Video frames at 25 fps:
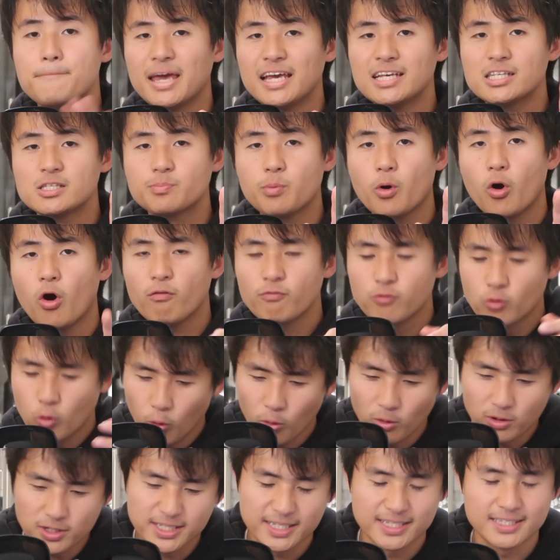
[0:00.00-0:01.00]
Baseball, of
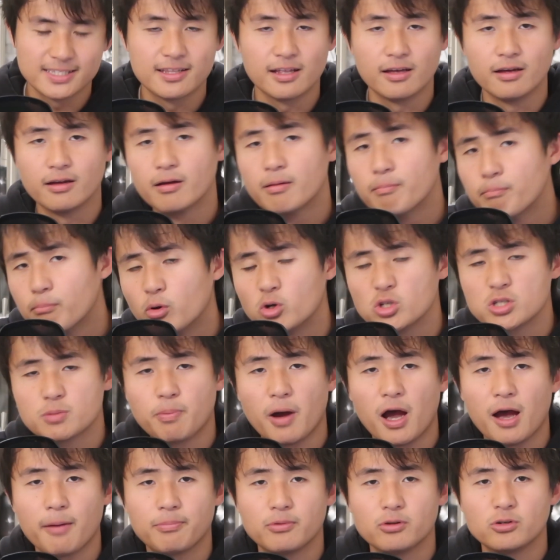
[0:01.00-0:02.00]
course, is the most
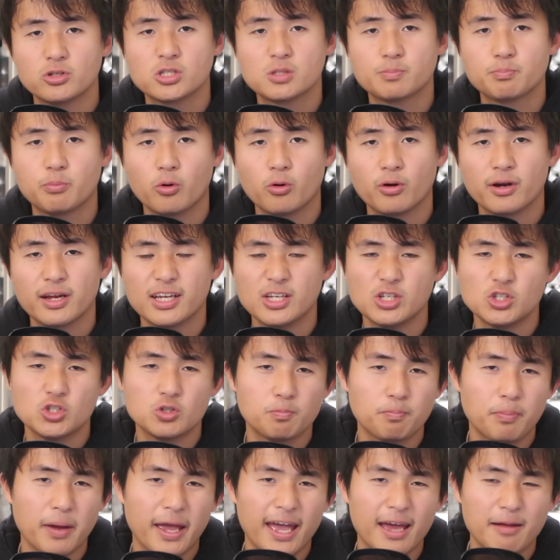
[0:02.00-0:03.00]
popular sport in
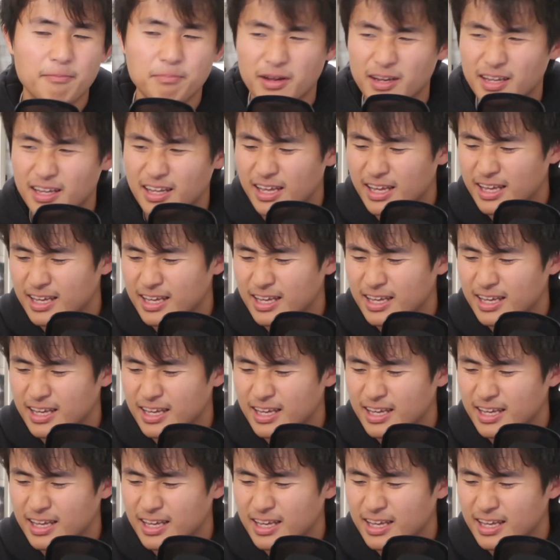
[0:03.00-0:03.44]
Japan, but